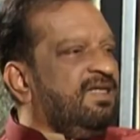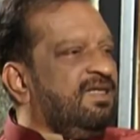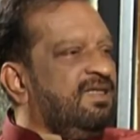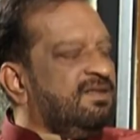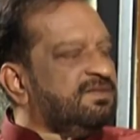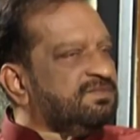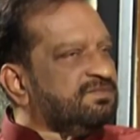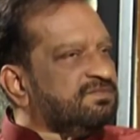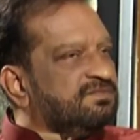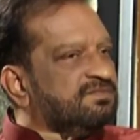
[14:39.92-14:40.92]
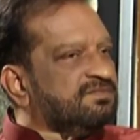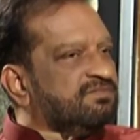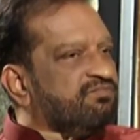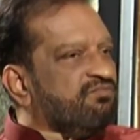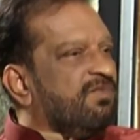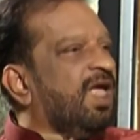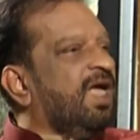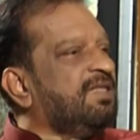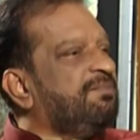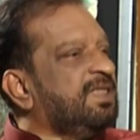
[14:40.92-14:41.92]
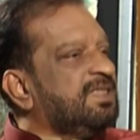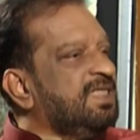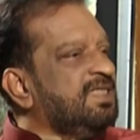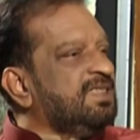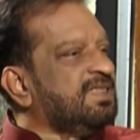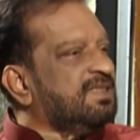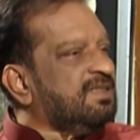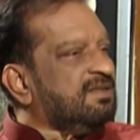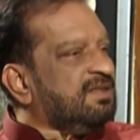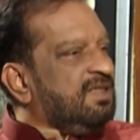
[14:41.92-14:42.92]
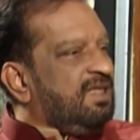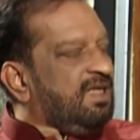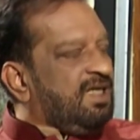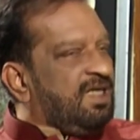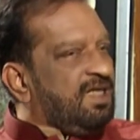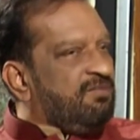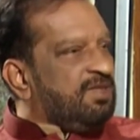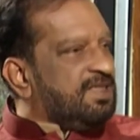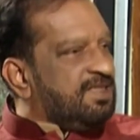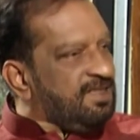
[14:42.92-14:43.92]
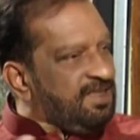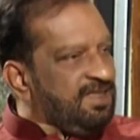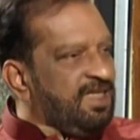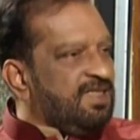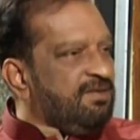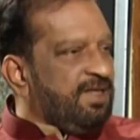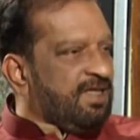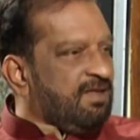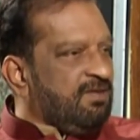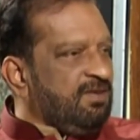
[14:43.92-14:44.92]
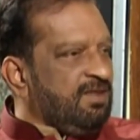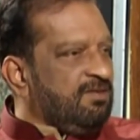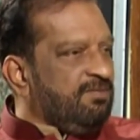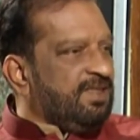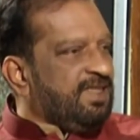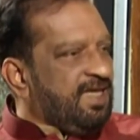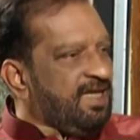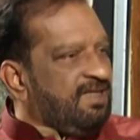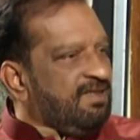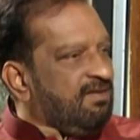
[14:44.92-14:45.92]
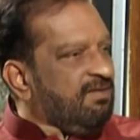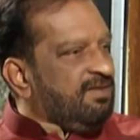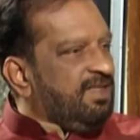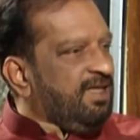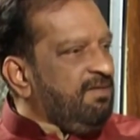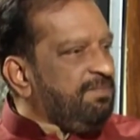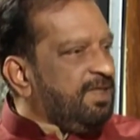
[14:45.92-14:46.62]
the person was turning the other way around with the hand on the hip,